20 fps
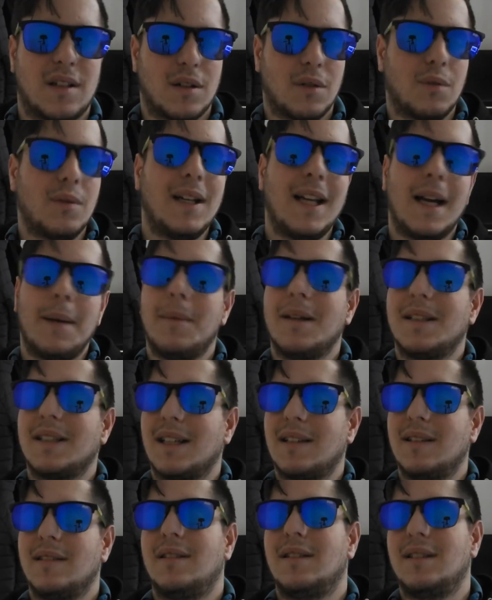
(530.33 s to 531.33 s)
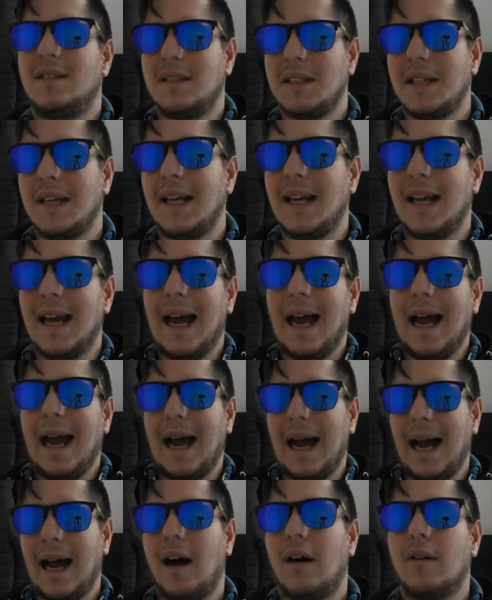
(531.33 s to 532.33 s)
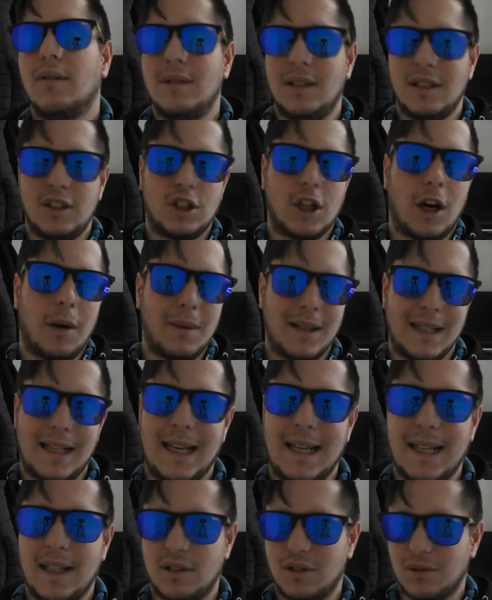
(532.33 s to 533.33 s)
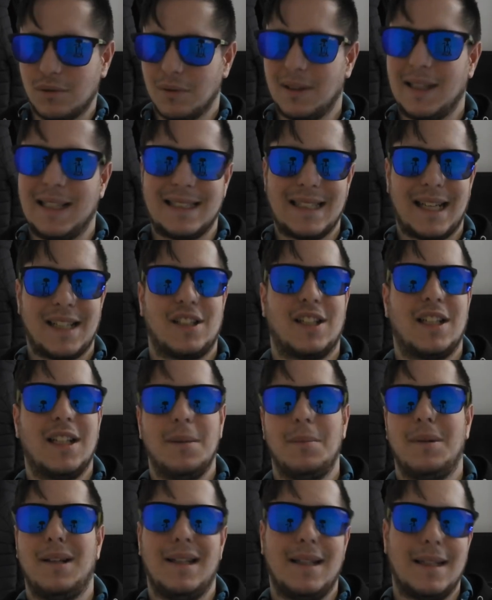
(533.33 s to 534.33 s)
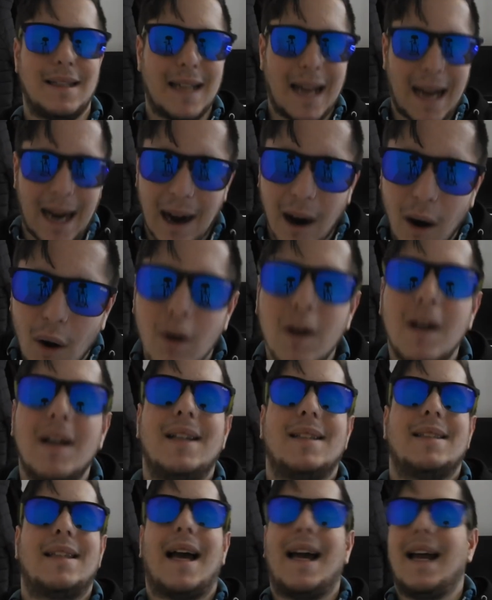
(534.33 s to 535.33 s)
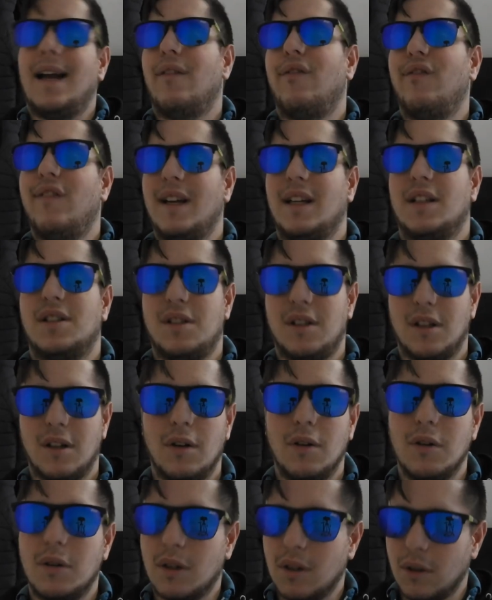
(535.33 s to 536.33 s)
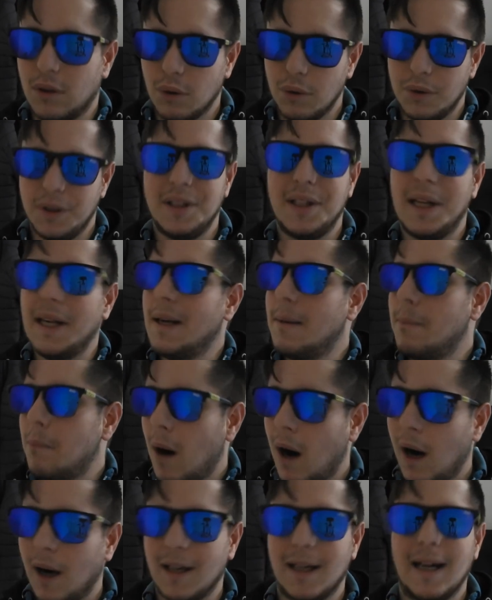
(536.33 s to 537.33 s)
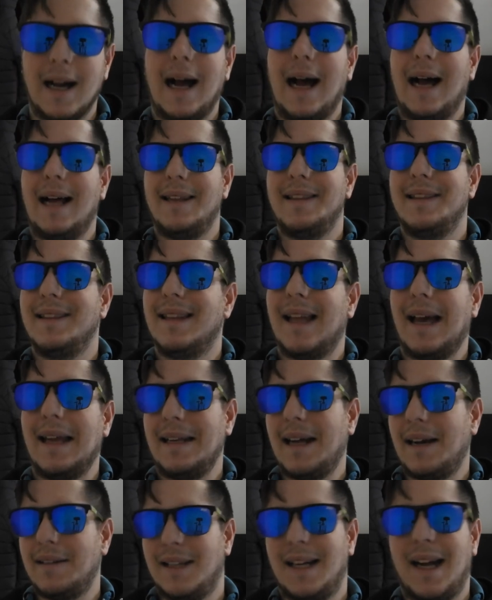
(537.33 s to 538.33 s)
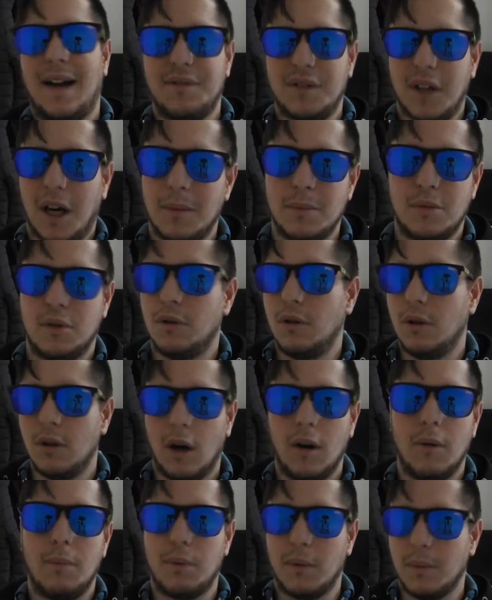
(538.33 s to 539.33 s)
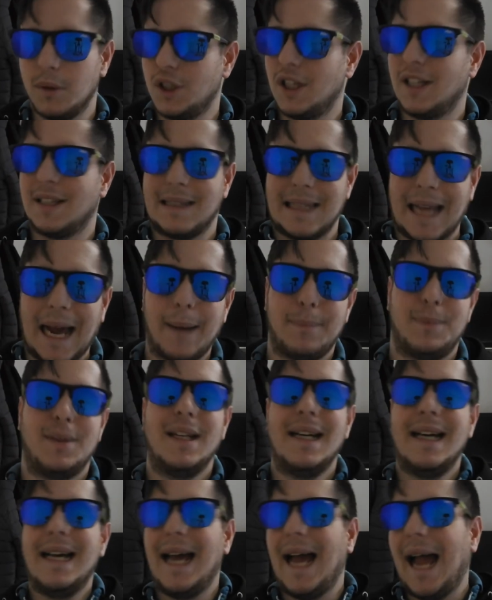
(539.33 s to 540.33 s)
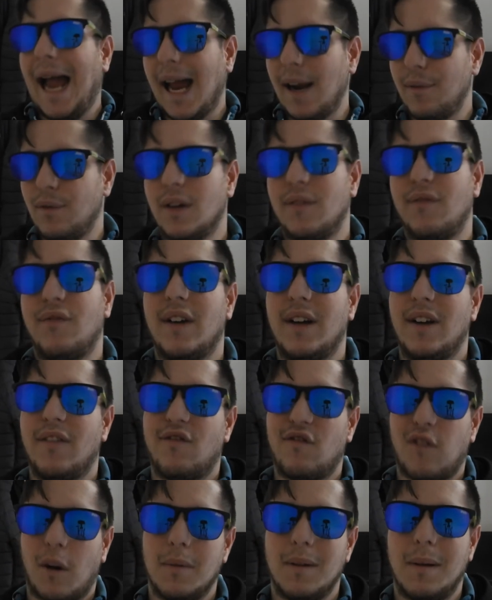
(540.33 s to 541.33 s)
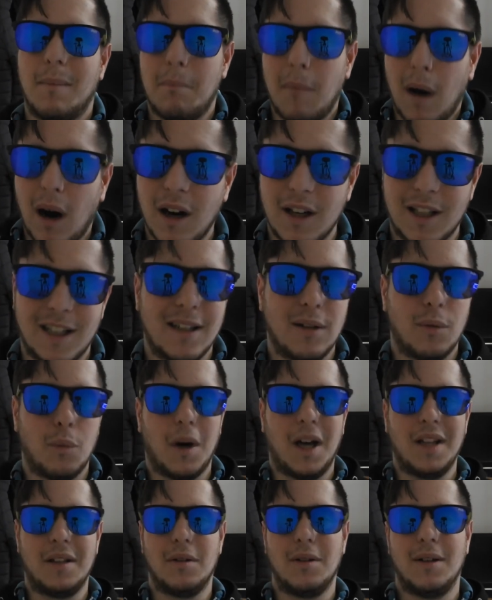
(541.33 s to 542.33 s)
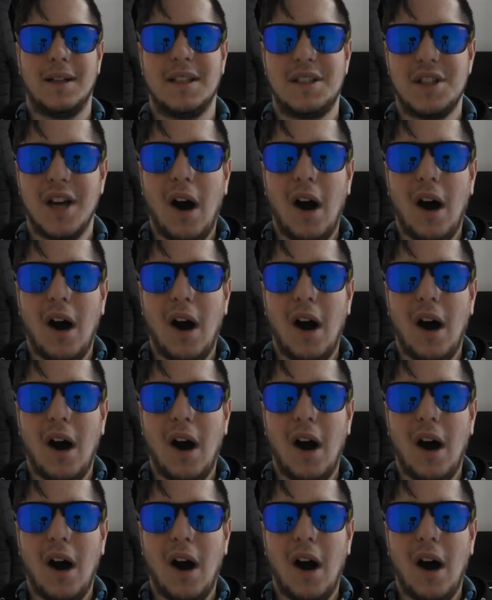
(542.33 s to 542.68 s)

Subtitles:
So really I'm excited to see how the Shaman King story is actually going to be now that everything is, you know, concluded in the manga, and now they have time to, you know, pretty much adapt everything from the manga, whether it's